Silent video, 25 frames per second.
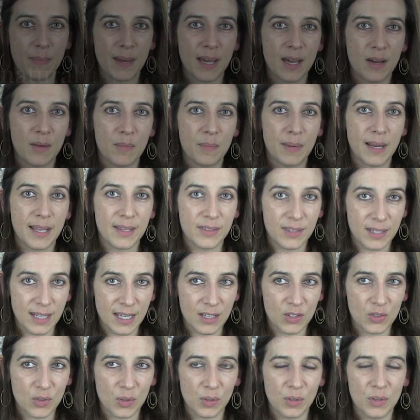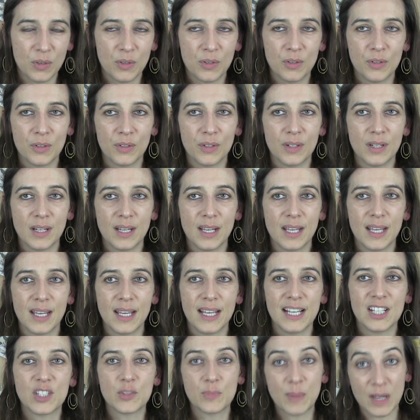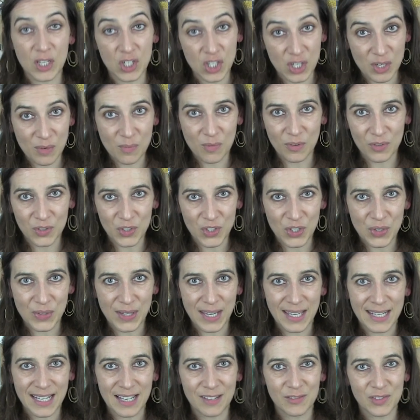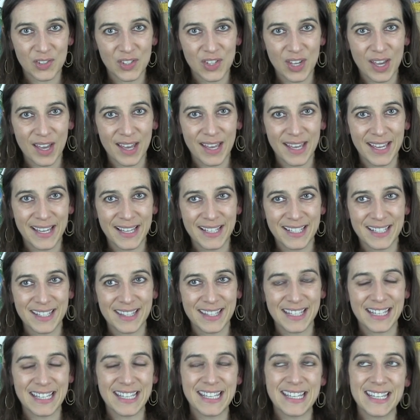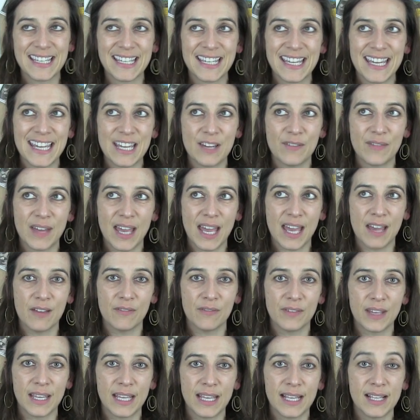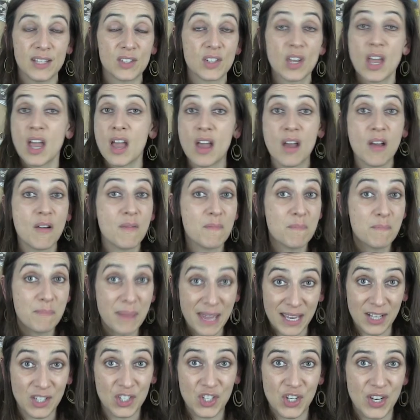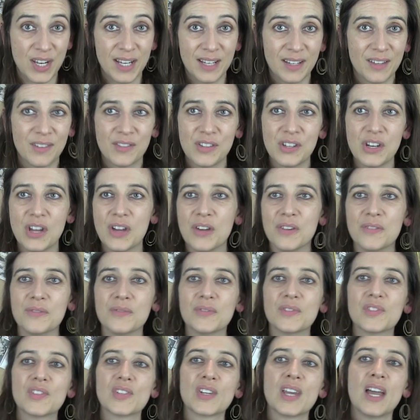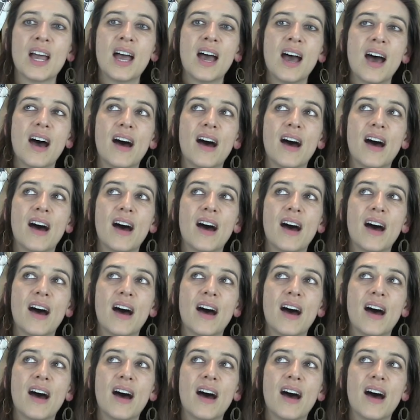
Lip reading: about playing the natural horn, especially once you get outside the key of F, is pitching the notes.